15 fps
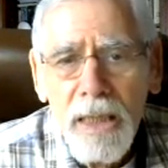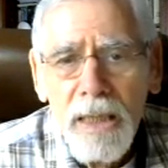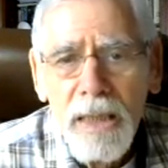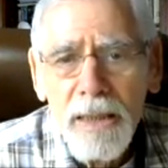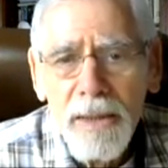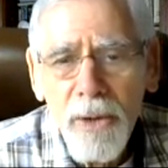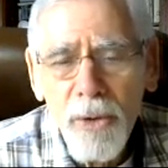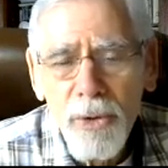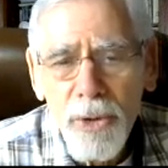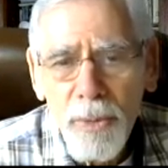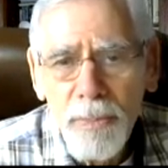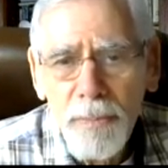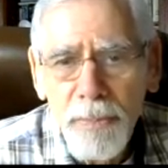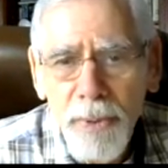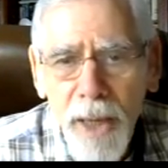Those
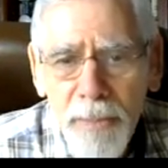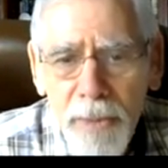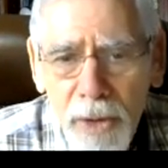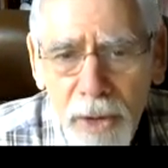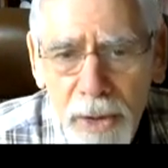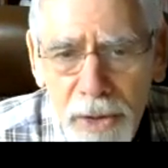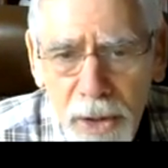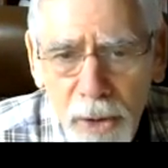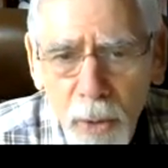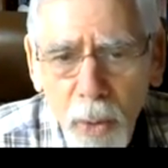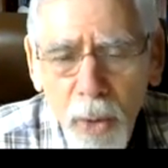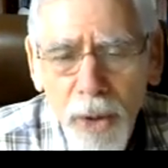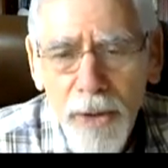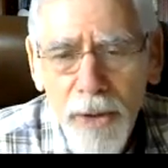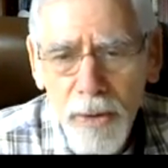are primarily the
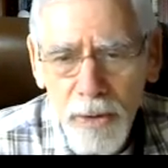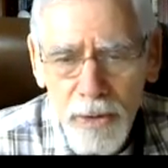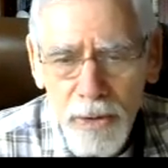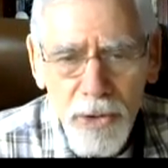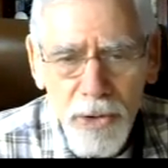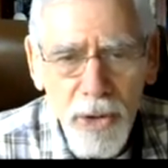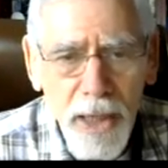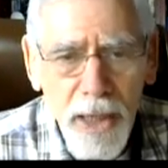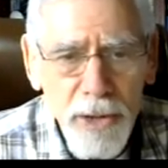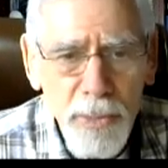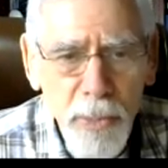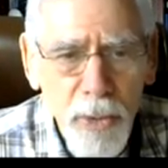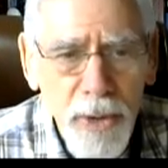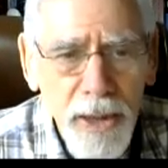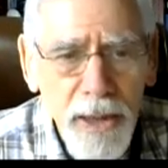oil
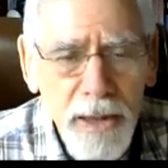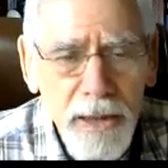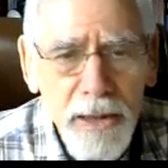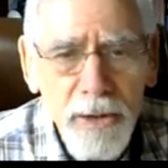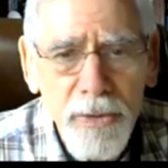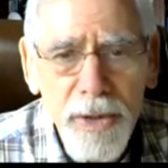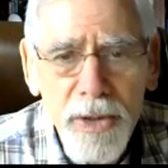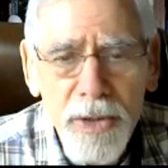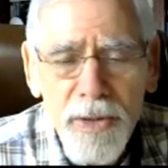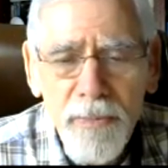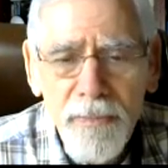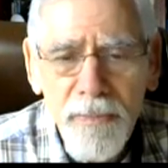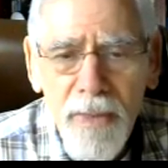exporting countries.